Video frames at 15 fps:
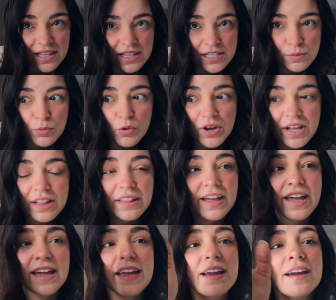at this point,
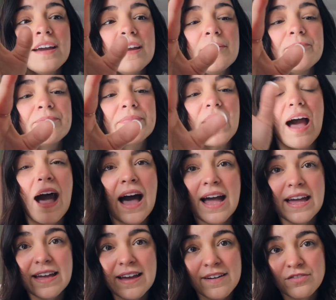like
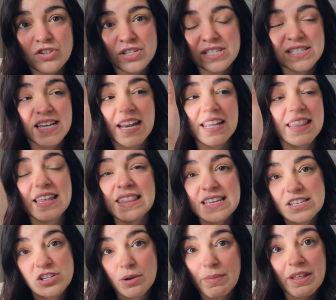I have just decided that
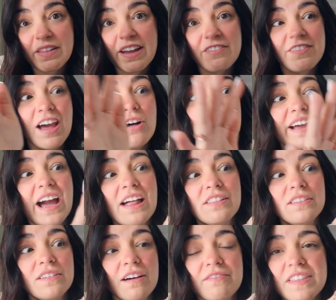these are my life now. Like I
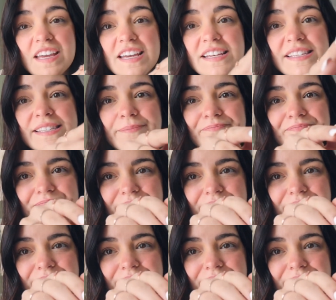love these.